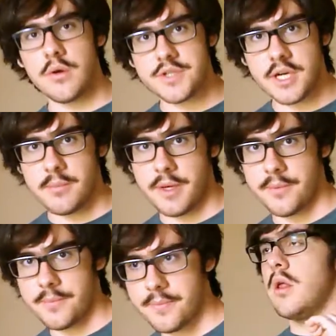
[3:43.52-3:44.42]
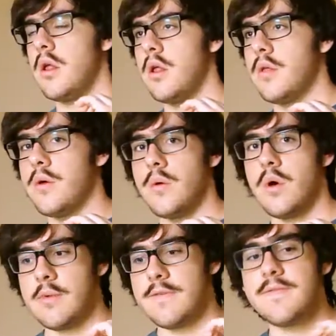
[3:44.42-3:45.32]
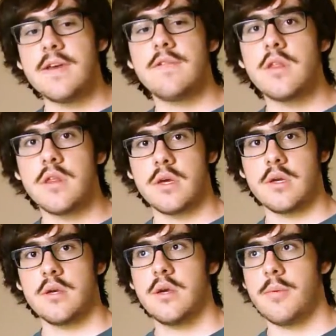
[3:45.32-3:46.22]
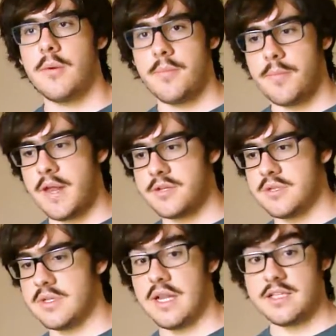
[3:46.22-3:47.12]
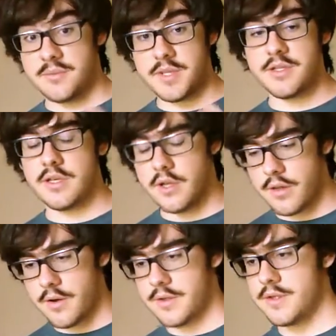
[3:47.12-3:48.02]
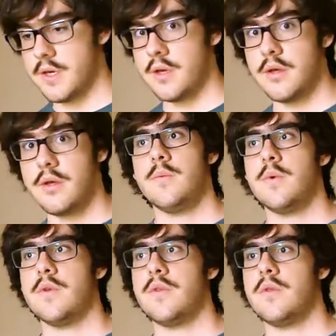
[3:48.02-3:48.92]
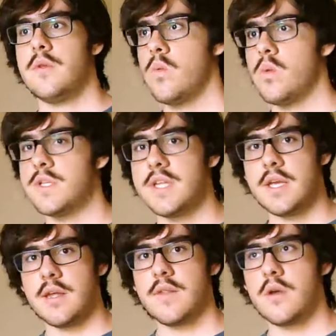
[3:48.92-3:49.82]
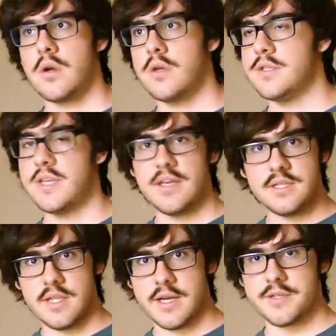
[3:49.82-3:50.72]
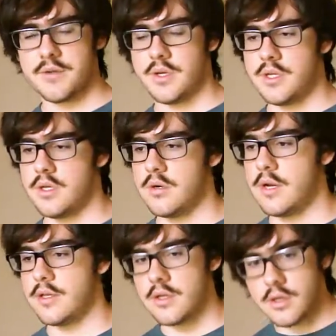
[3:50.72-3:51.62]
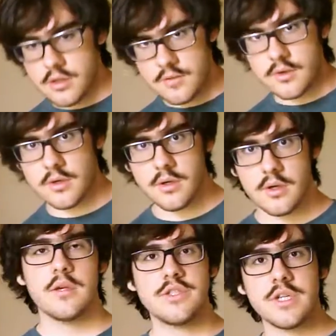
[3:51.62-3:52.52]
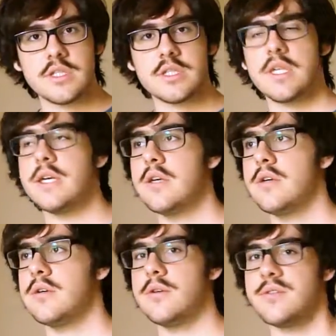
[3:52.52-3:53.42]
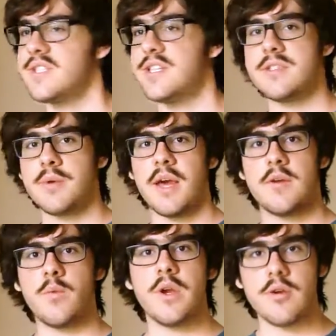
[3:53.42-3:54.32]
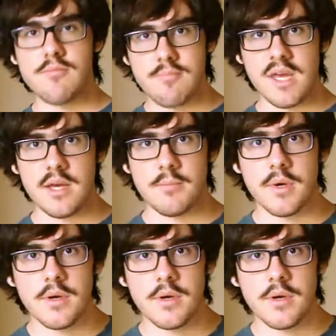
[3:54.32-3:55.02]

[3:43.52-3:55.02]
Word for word: go check them out. Although my favorite thing about management's class, especially on Thursday, was sitting in there. He's he's lecturing, you know. And I look over, just like is it some kind of weird meme?